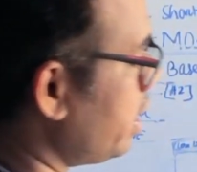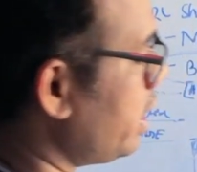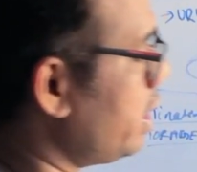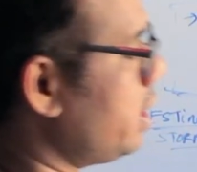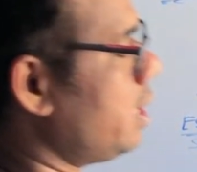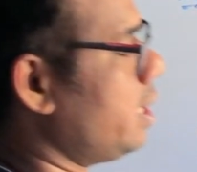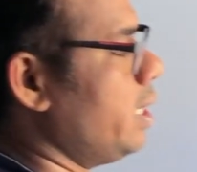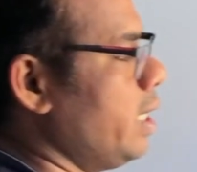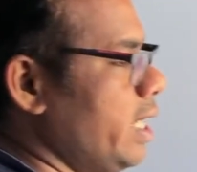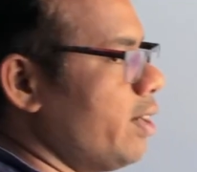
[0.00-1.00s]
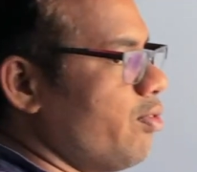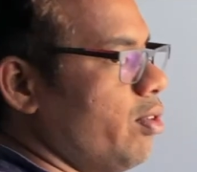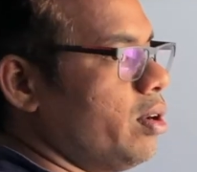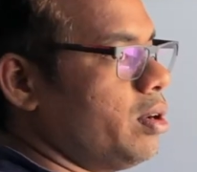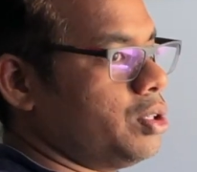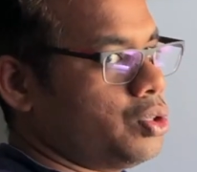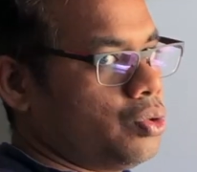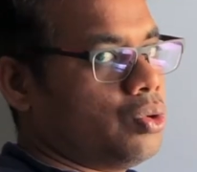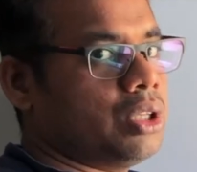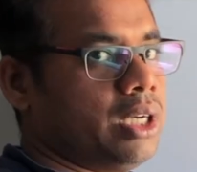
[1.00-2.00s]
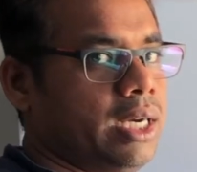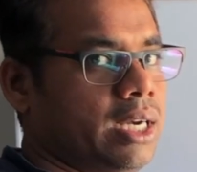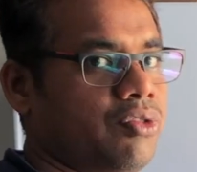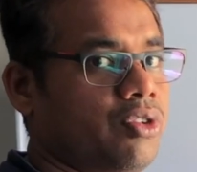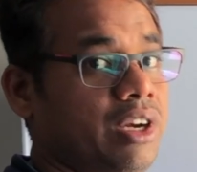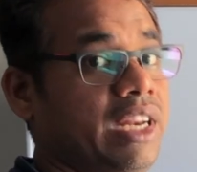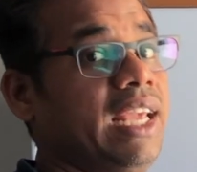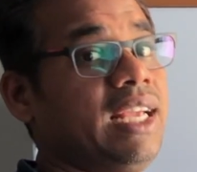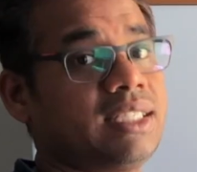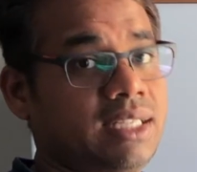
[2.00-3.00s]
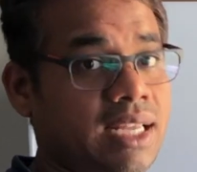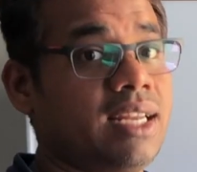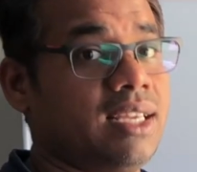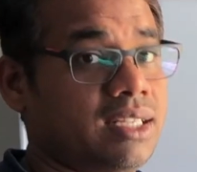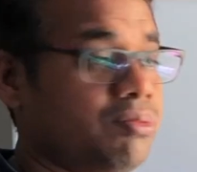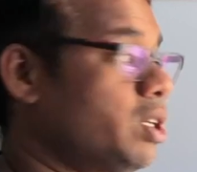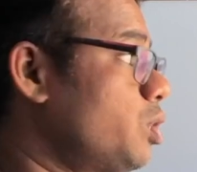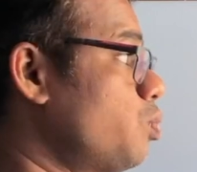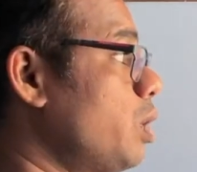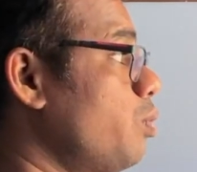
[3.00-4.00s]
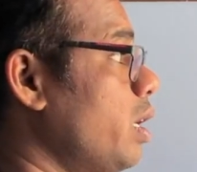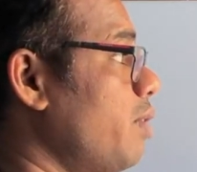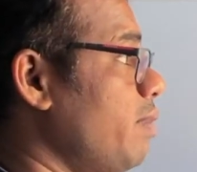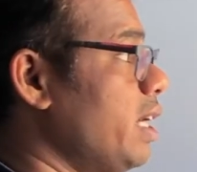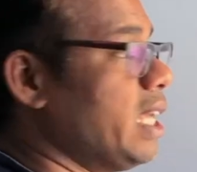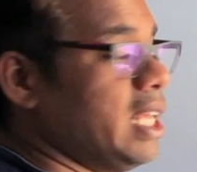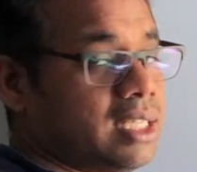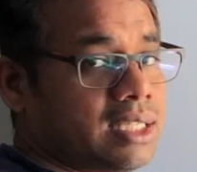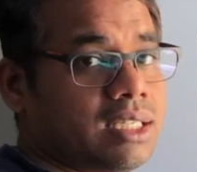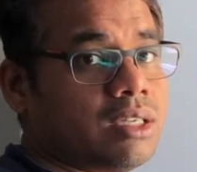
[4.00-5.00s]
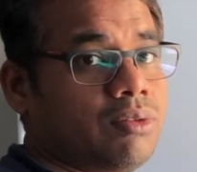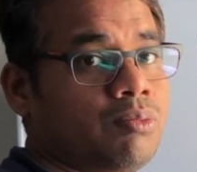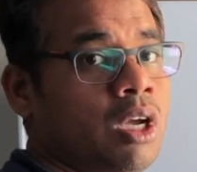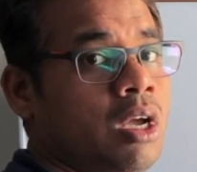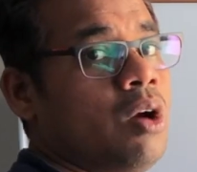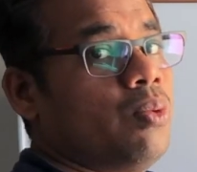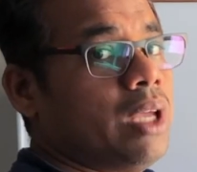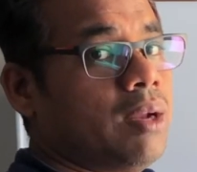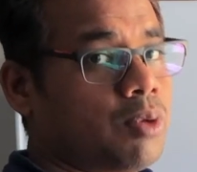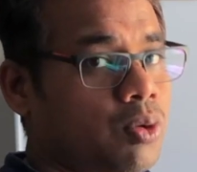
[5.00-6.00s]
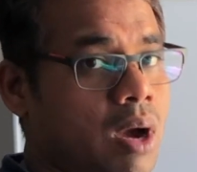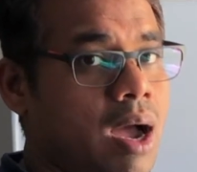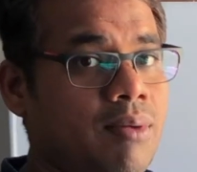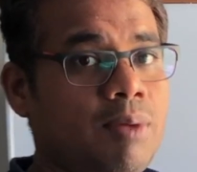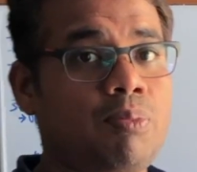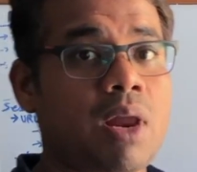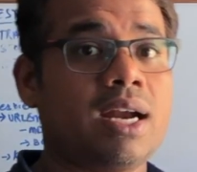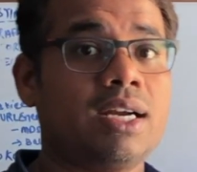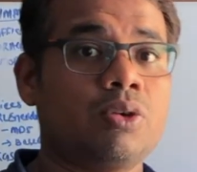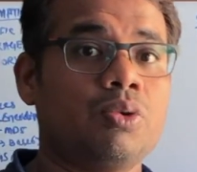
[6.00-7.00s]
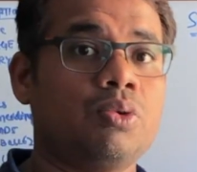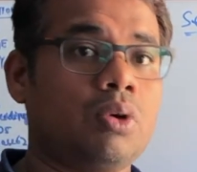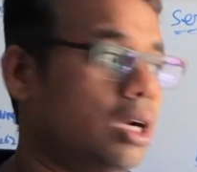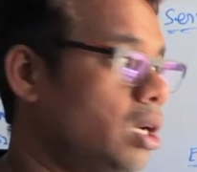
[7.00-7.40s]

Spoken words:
really need for store the data for next 10 years, because when we are building any system, we have to have a plan to